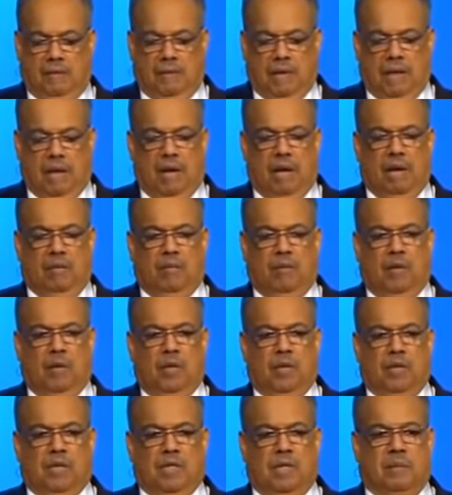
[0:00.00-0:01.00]
Now, I've
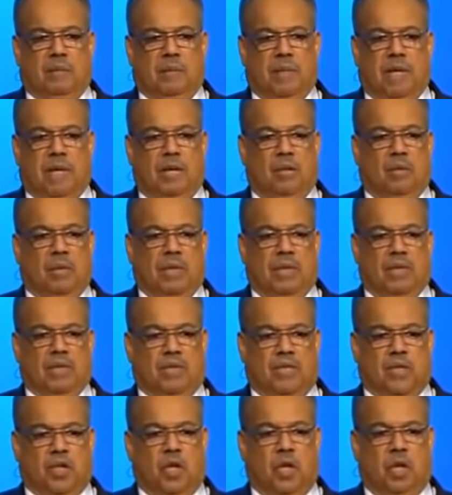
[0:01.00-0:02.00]
learned something. I don't get
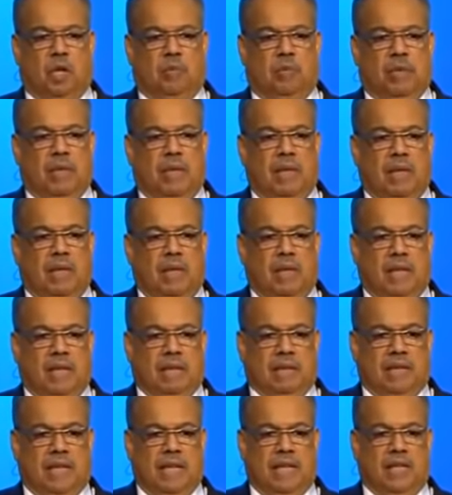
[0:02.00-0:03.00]
disturbed,
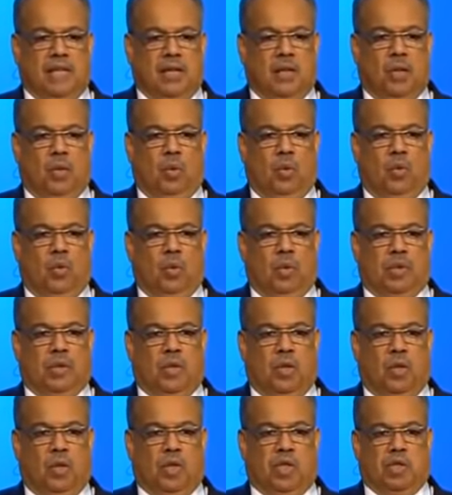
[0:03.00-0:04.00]
because I know what
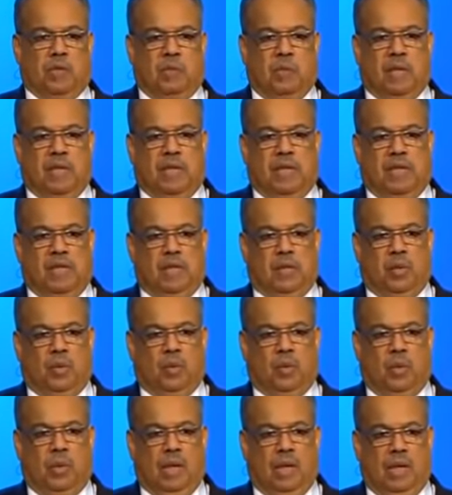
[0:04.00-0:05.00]
the Holy Spirit can
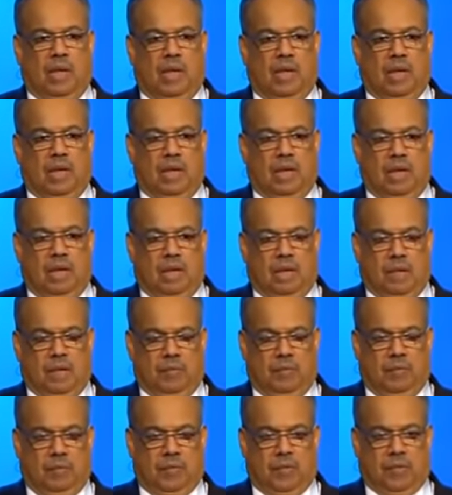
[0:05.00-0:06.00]
do.
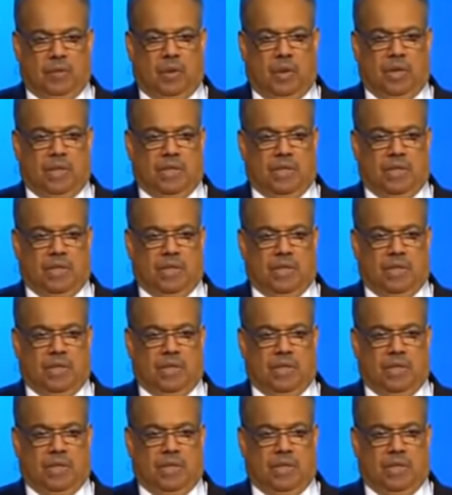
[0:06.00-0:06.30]
So